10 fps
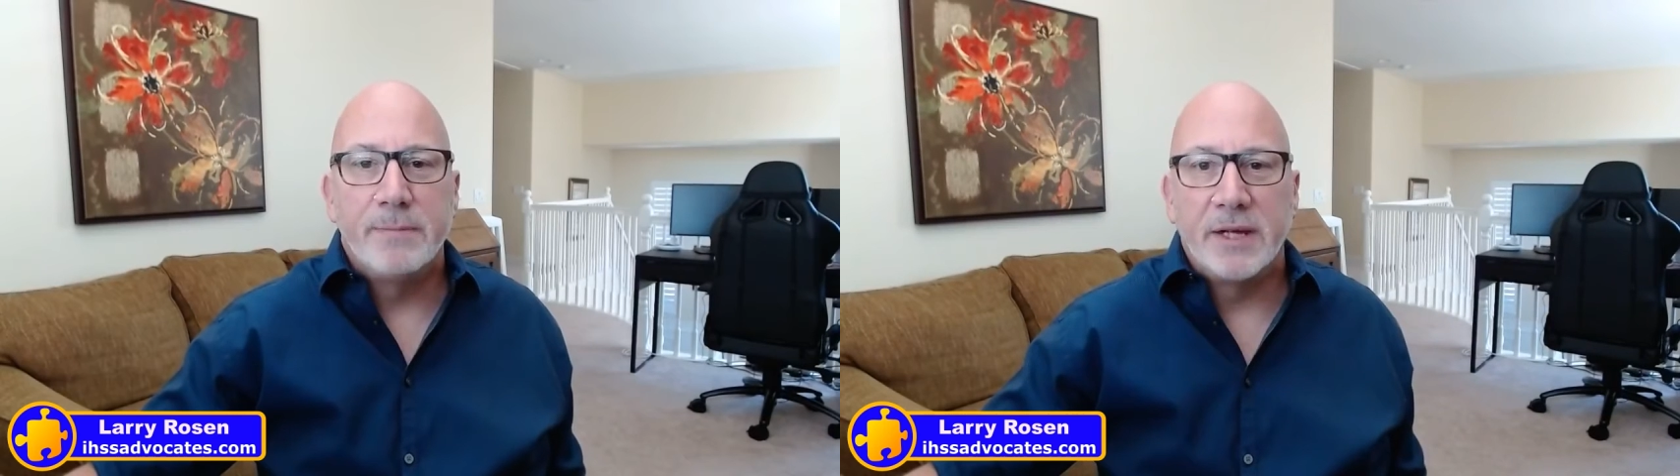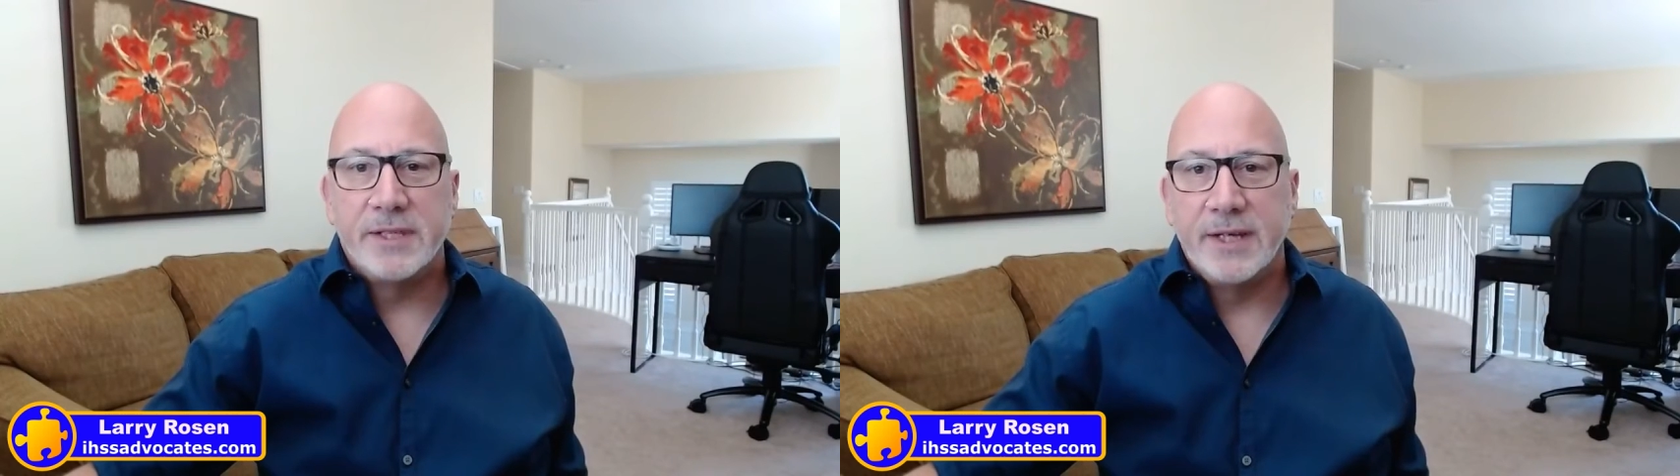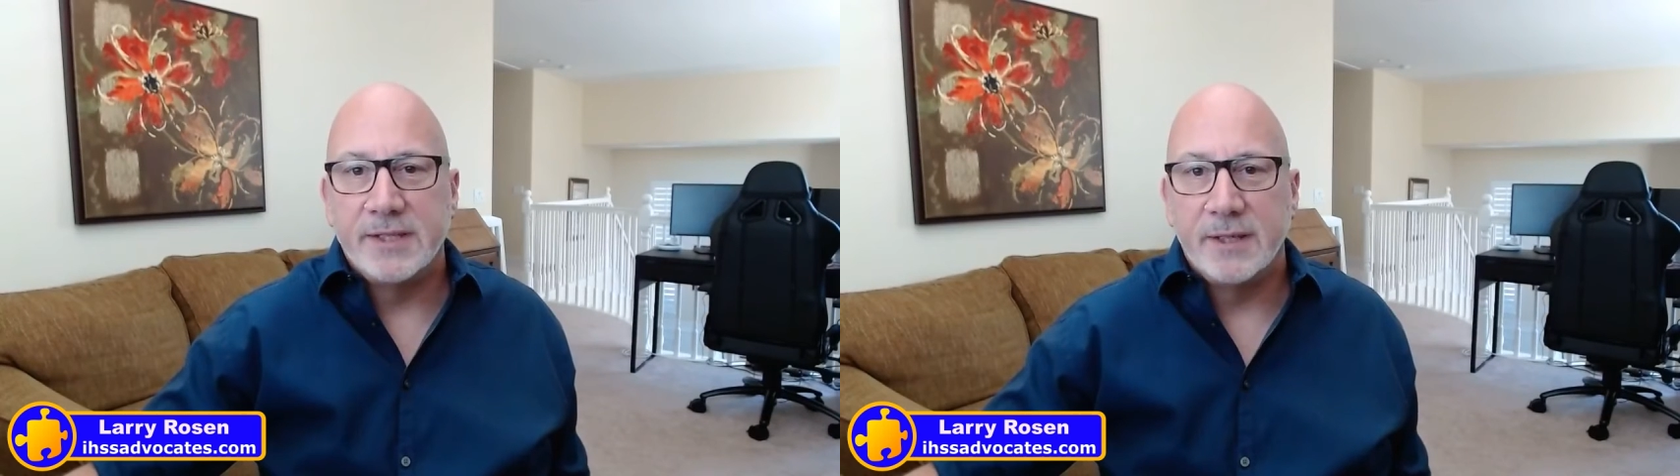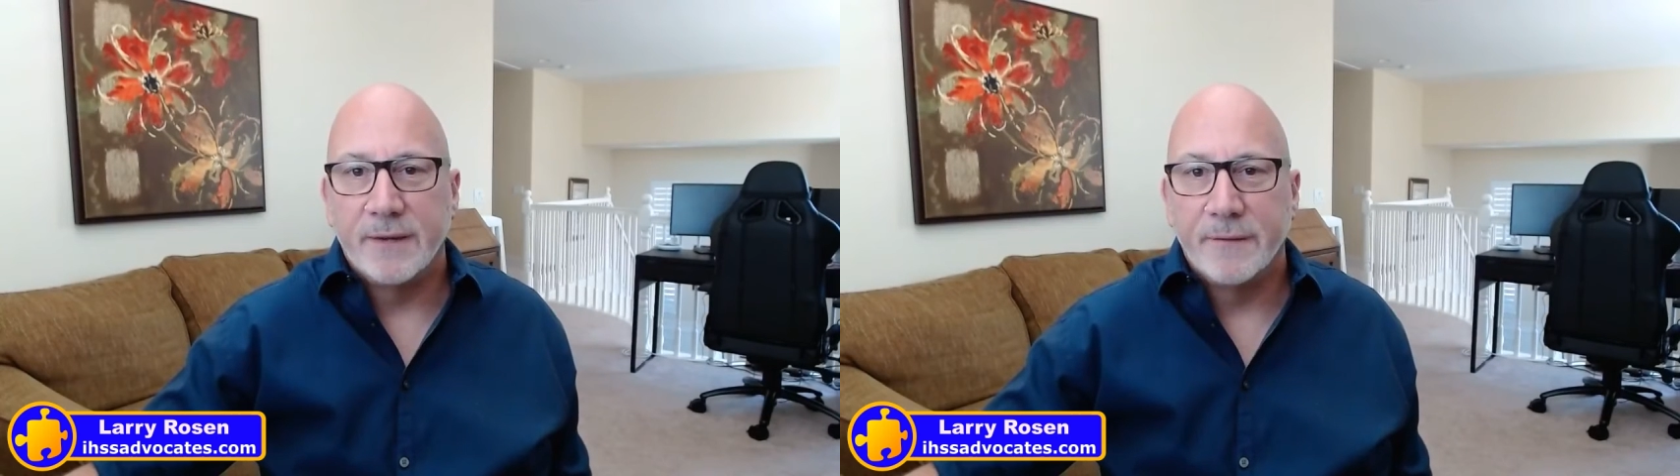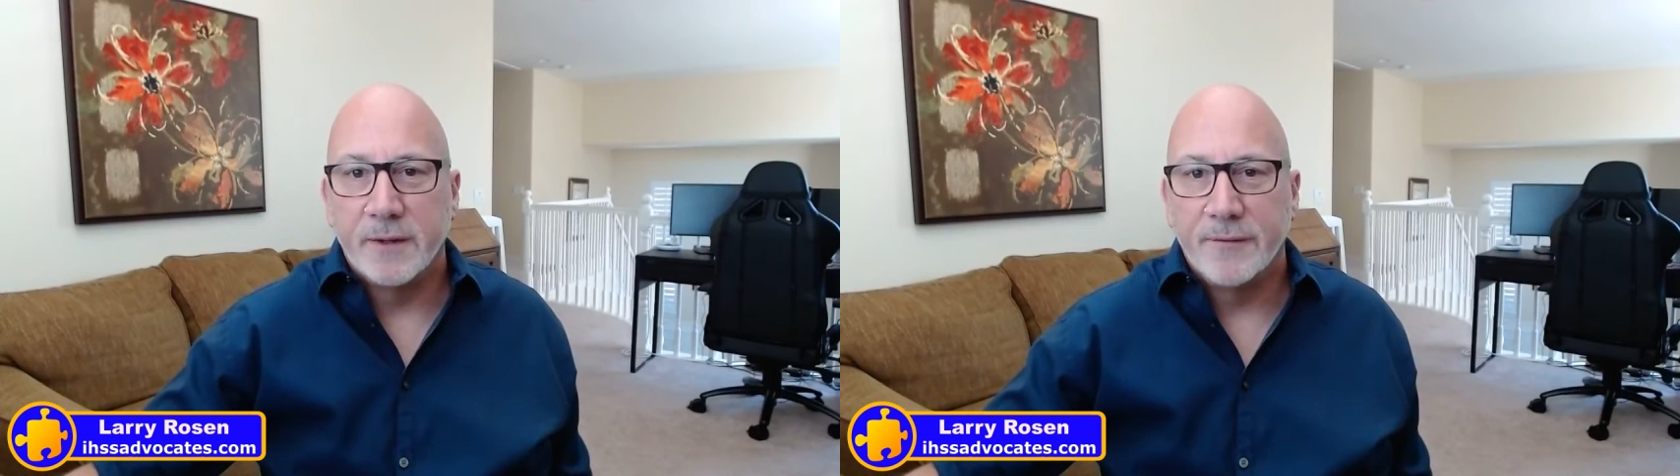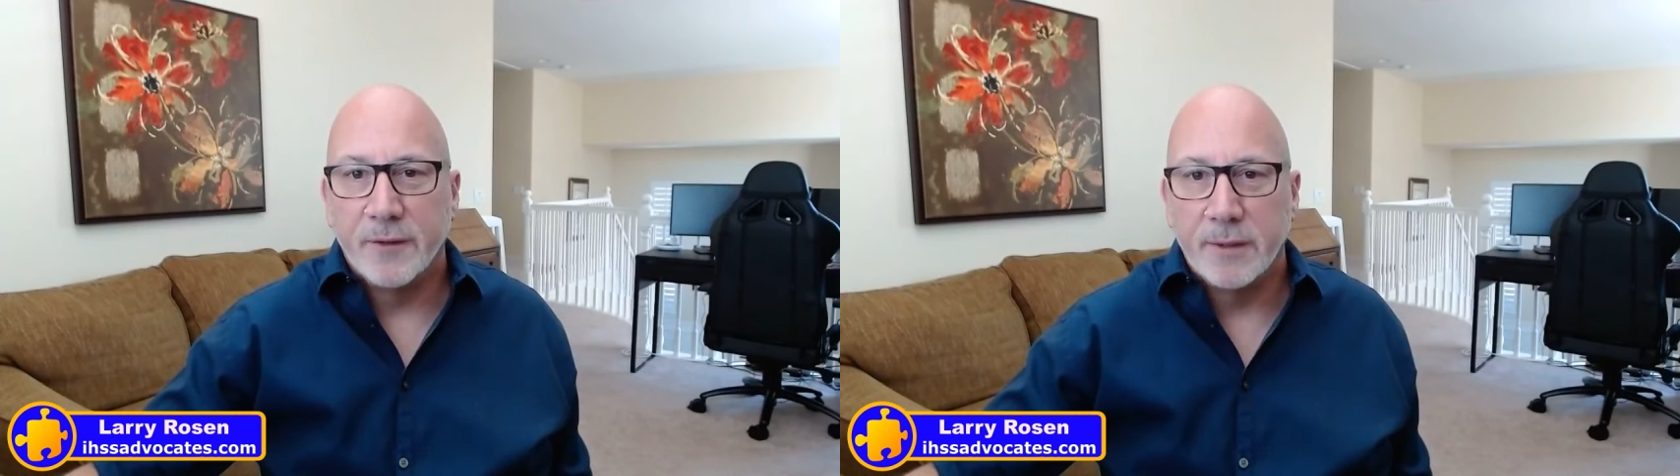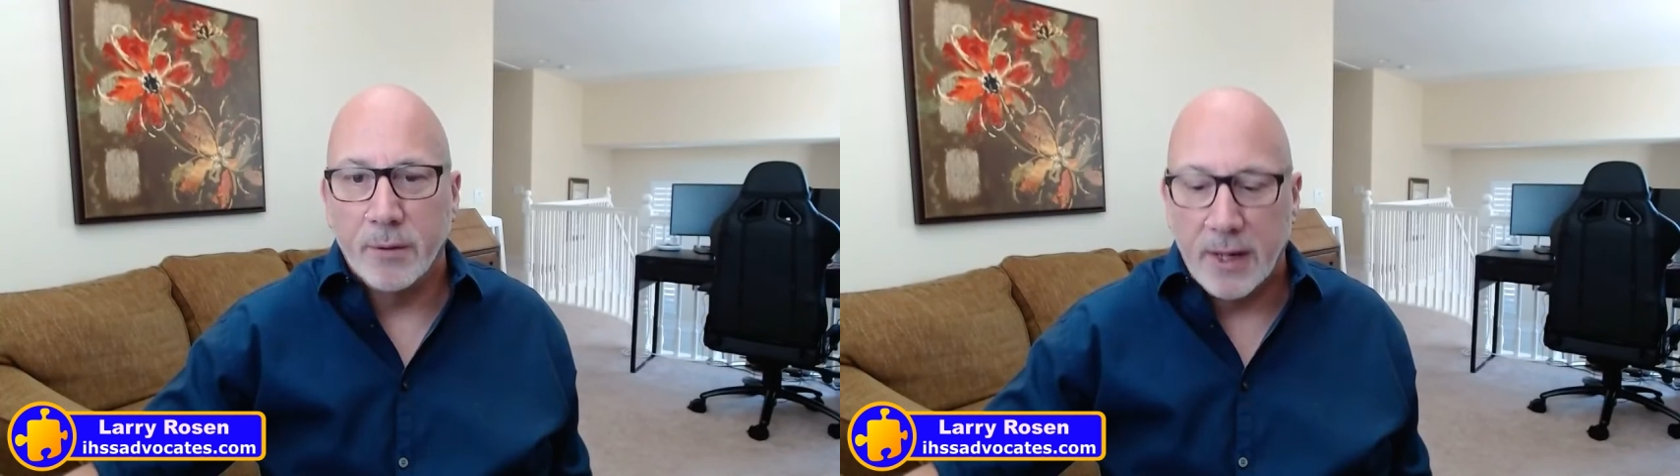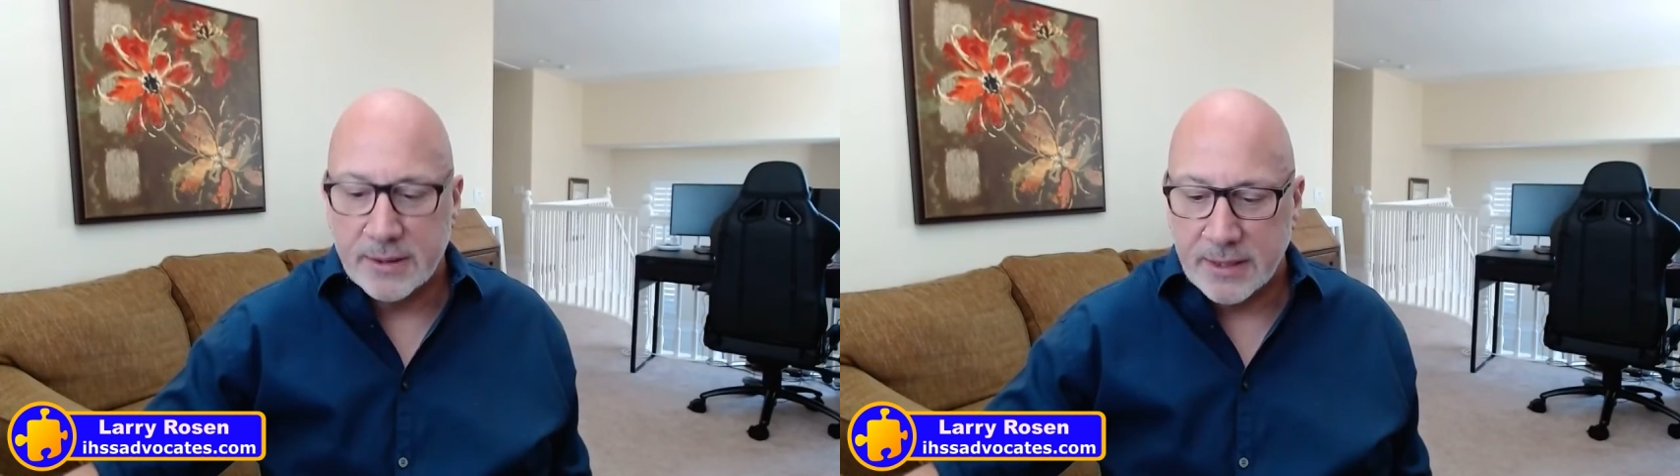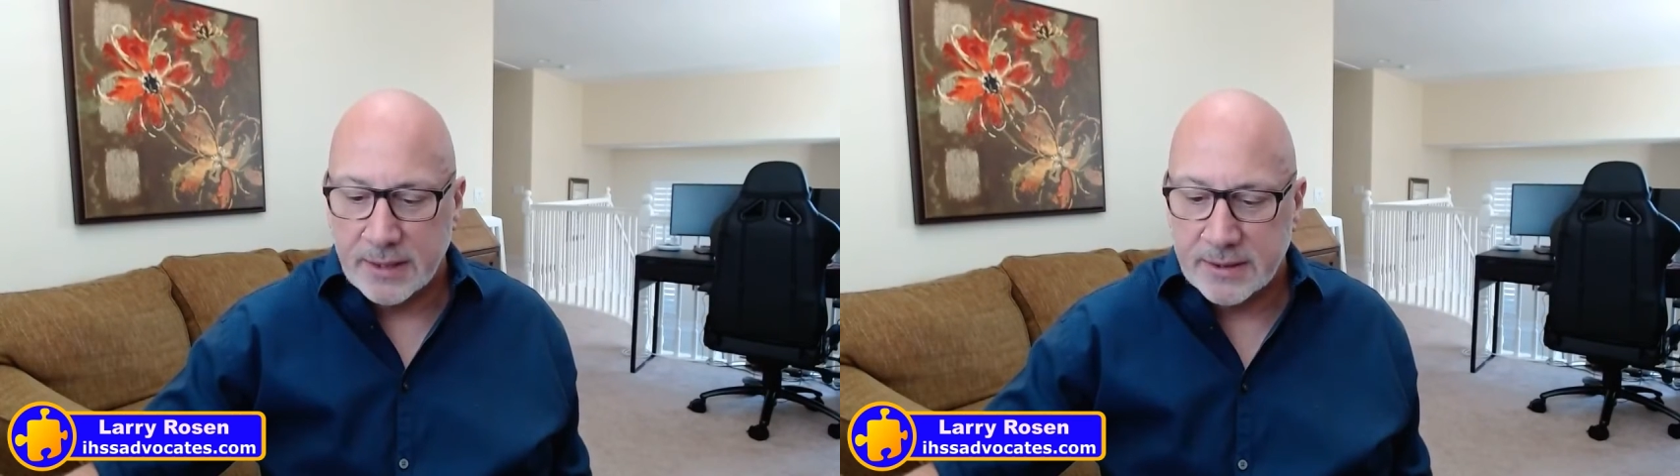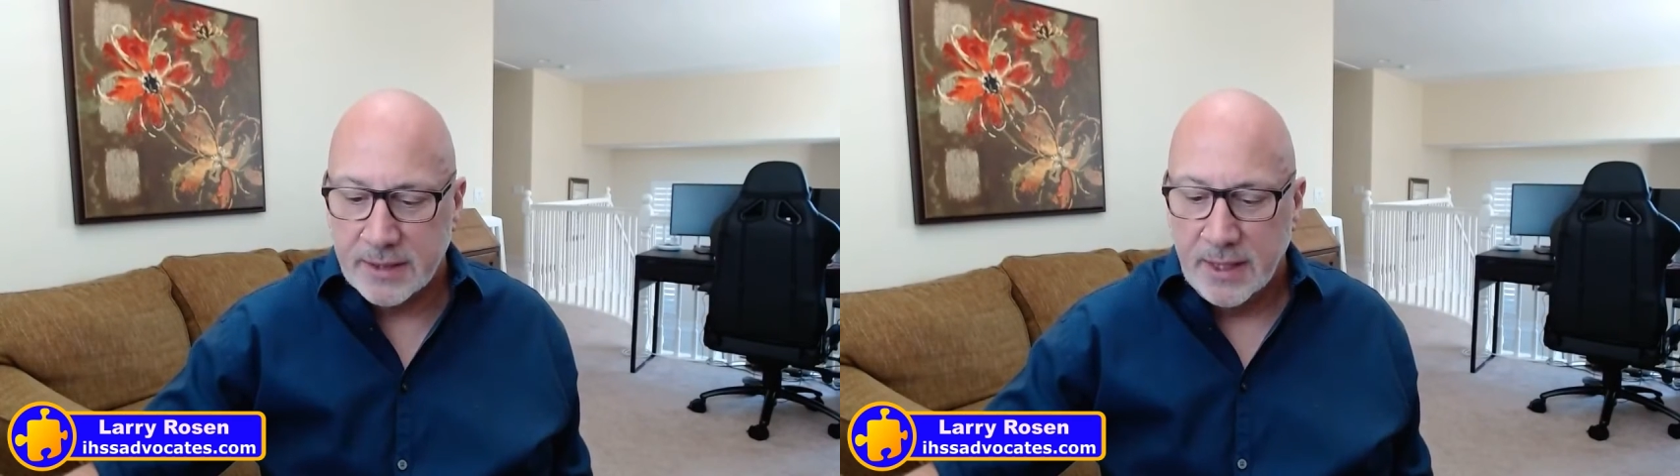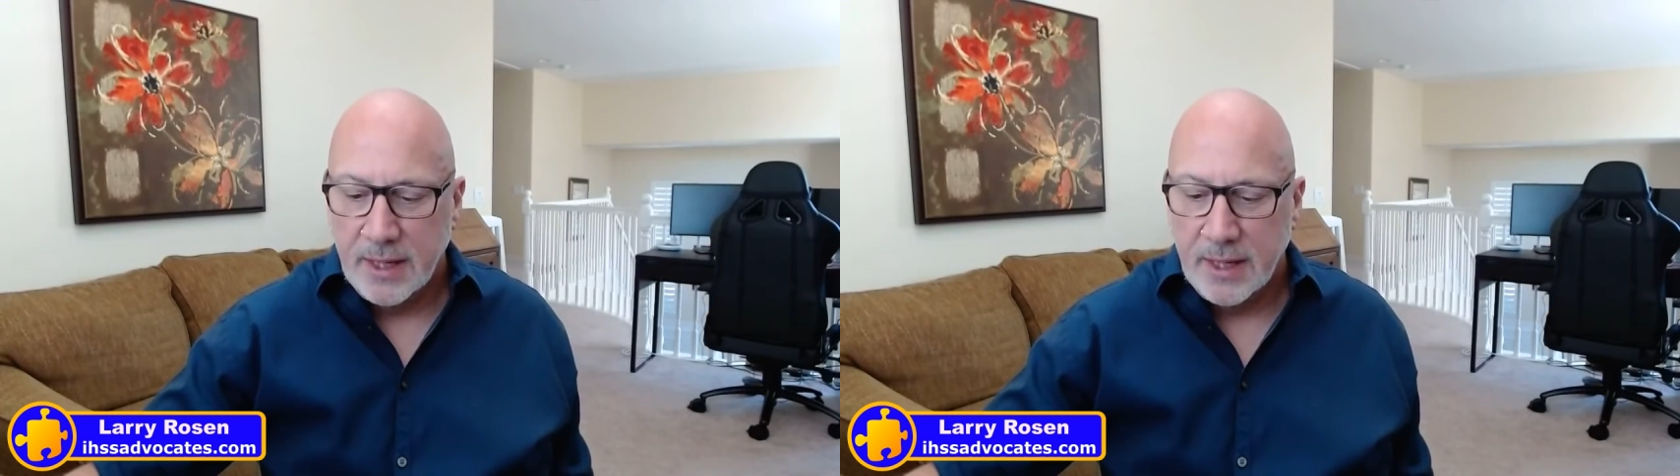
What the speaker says: much easier for the process.